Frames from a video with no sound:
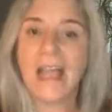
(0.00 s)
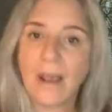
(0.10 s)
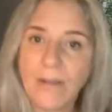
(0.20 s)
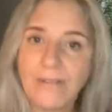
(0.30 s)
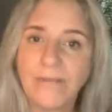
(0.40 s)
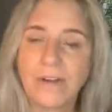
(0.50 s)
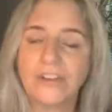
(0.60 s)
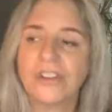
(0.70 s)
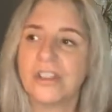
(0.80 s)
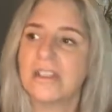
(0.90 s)
how it
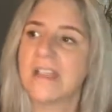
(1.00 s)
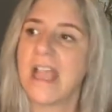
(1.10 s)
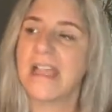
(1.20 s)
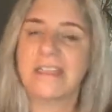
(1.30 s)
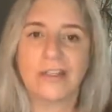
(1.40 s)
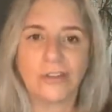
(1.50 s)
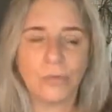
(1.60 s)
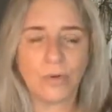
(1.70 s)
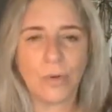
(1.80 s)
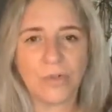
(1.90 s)
functions, it tells
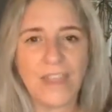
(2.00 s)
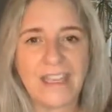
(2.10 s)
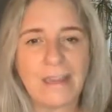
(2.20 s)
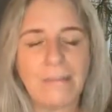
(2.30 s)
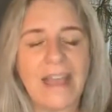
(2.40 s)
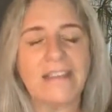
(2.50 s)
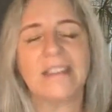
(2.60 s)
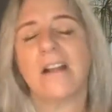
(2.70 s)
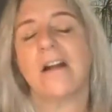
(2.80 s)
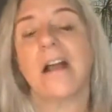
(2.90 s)
you what your thinking
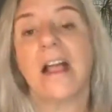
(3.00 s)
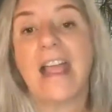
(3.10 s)
patterns are,